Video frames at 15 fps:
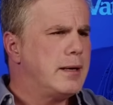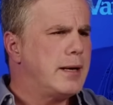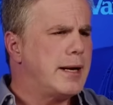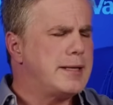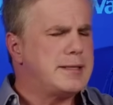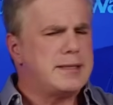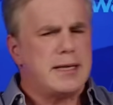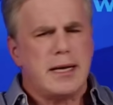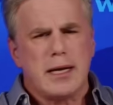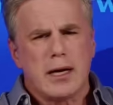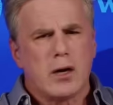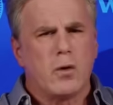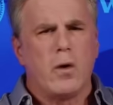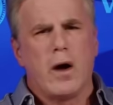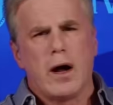and sitting
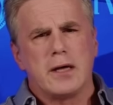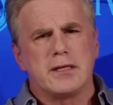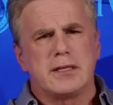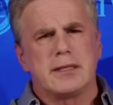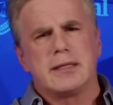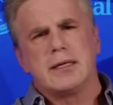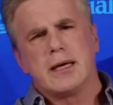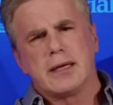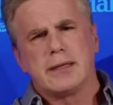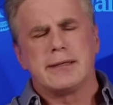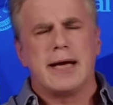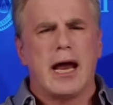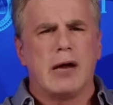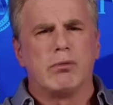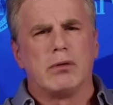across at the other
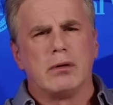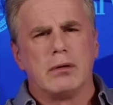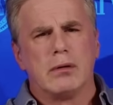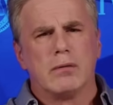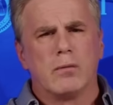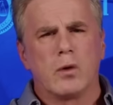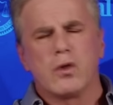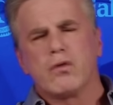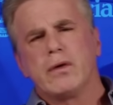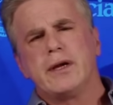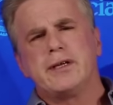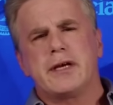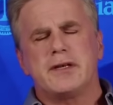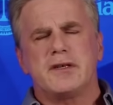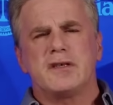table were three
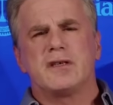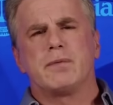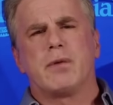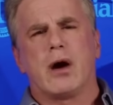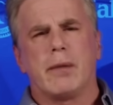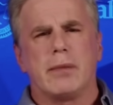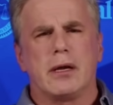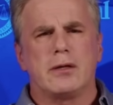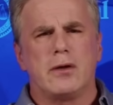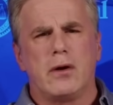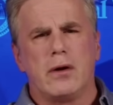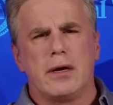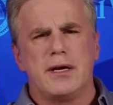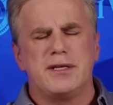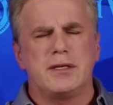Justice Department
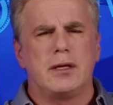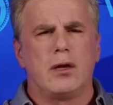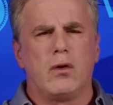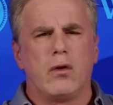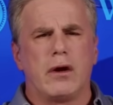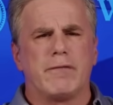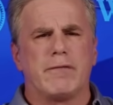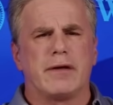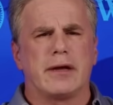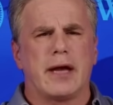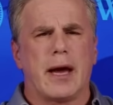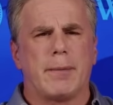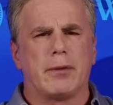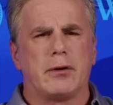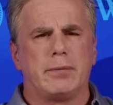attorneys and the lawyer for the
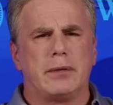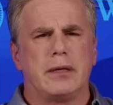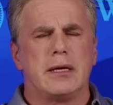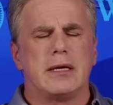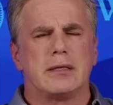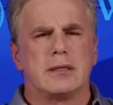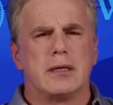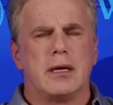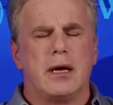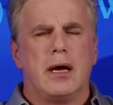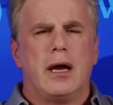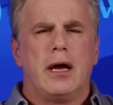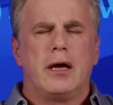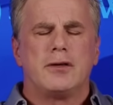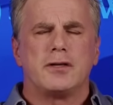Capitol Police.
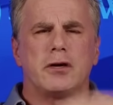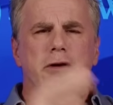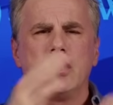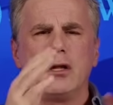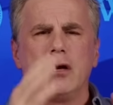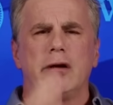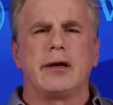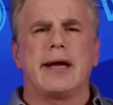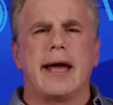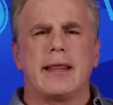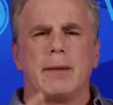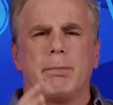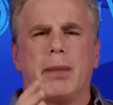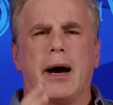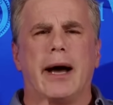So you literally had
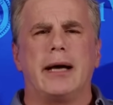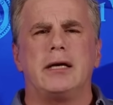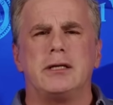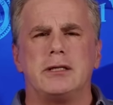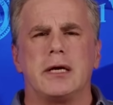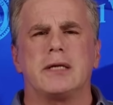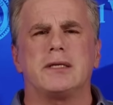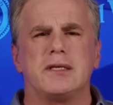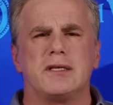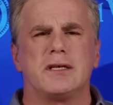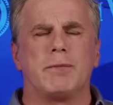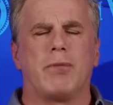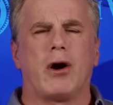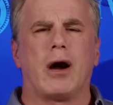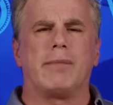the Biden Justice
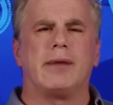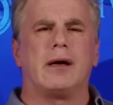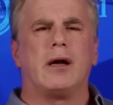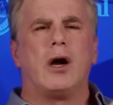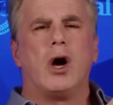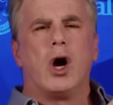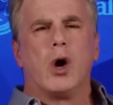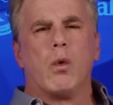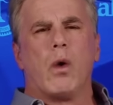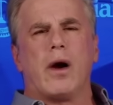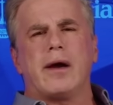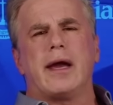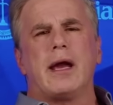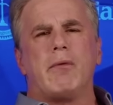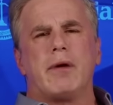Department
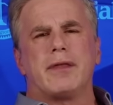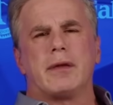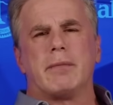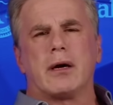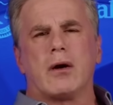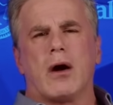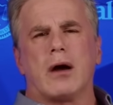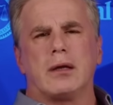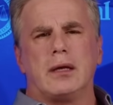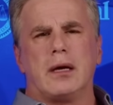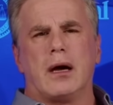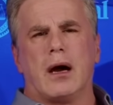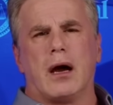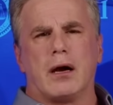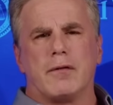working with the McCarthy
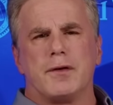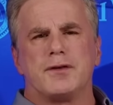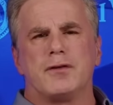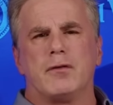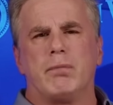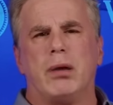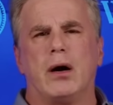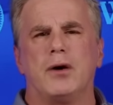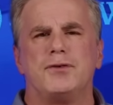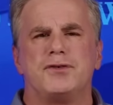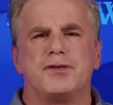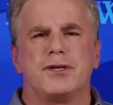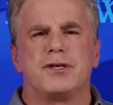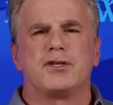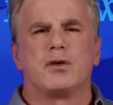Congress to oppose
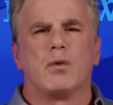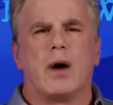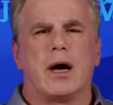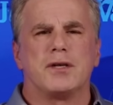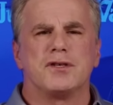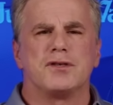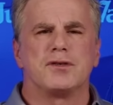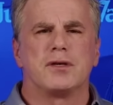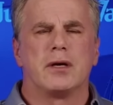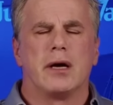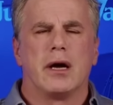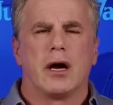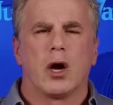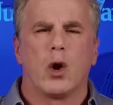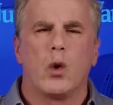Judicial Watch's
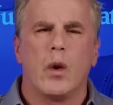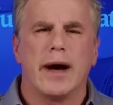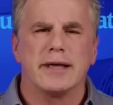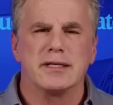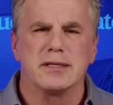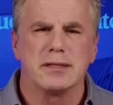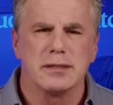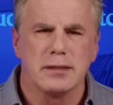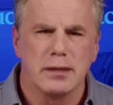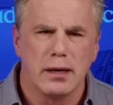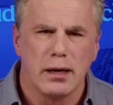quest